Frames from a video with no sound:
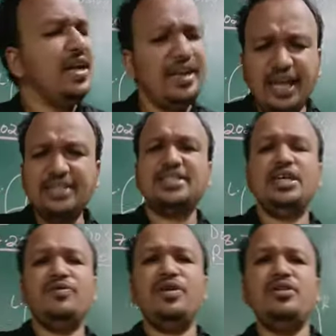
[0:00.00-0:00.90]
Next
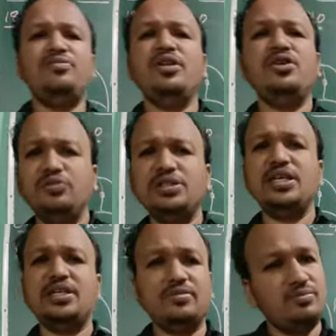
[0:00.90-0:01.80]
day when you will use
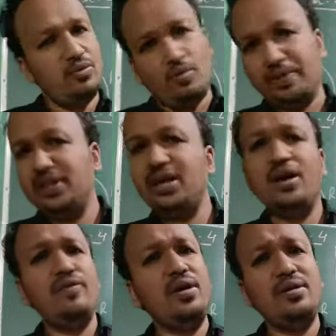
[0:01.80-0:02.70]
it, open the
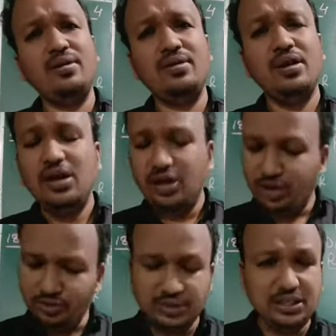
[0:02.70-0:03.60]
cover,
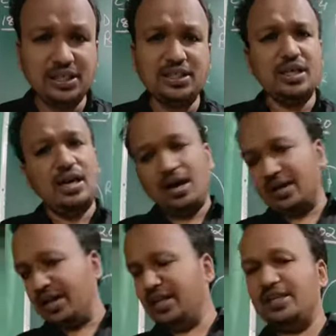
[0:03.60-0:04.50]
use it
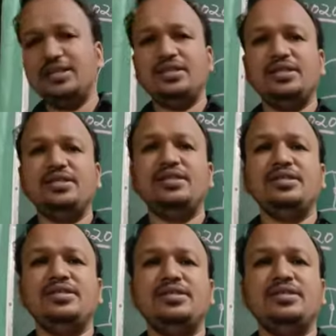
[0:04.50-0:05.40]
again,
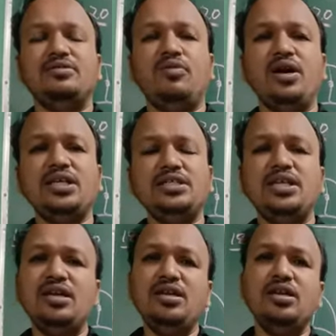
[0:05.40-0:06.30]
work is
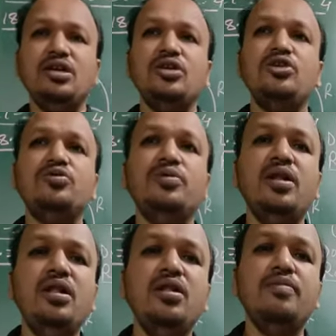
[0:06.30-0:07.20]
done, you
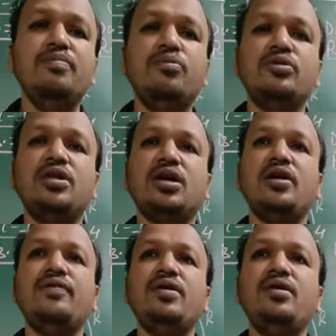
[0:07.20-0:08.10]
will put the
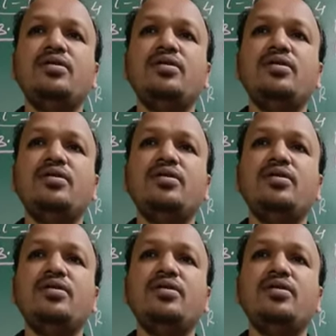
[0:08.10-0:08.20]
cover.